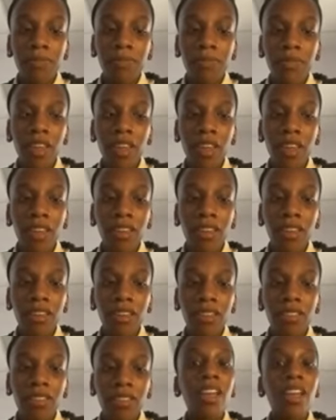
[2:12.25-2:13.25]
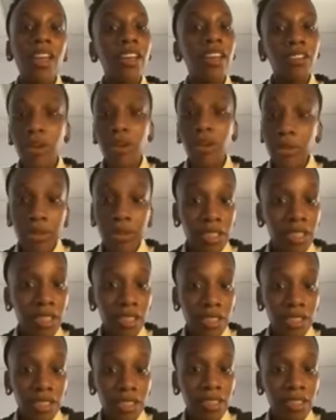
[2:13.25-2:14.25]
like
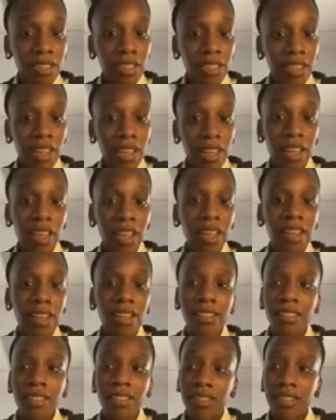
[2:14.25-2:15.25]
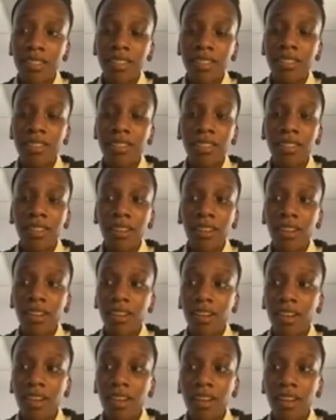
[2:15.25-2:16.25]
diagnoses and
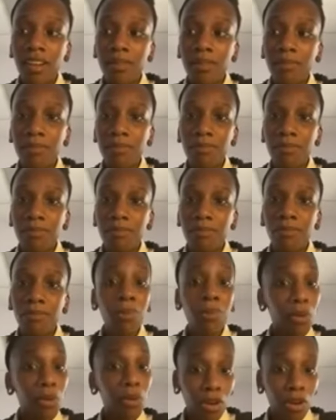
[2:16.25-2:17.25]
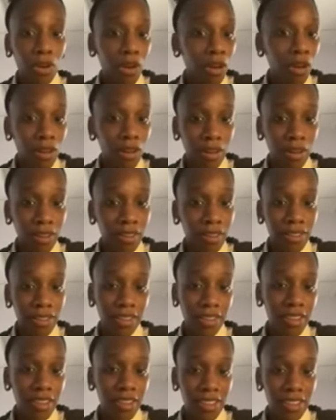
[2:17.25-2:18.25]
protocol
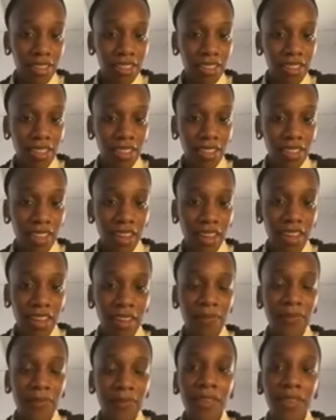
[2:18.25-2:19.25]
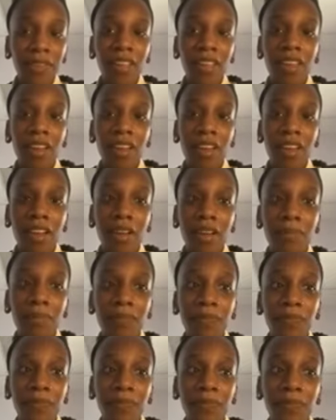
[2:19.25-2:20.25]
and things like that.
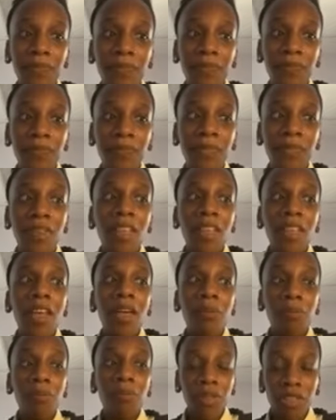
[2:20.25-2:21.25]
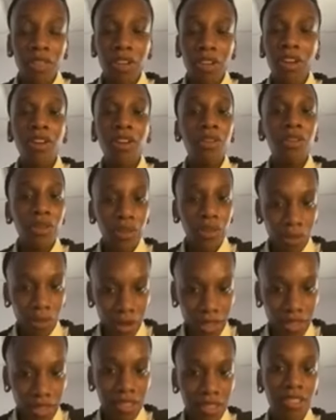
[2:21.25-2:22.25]
But there are
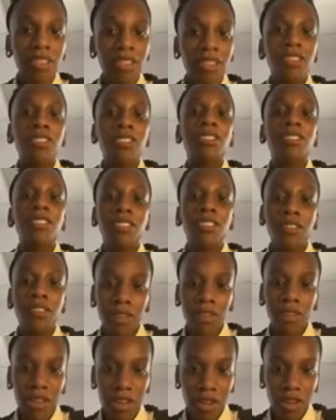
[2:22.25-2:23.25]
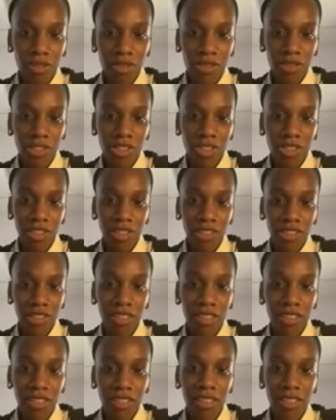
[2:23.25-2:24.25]
nuances to different
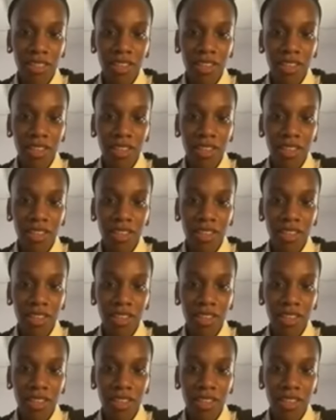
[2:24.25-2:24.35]
cultures.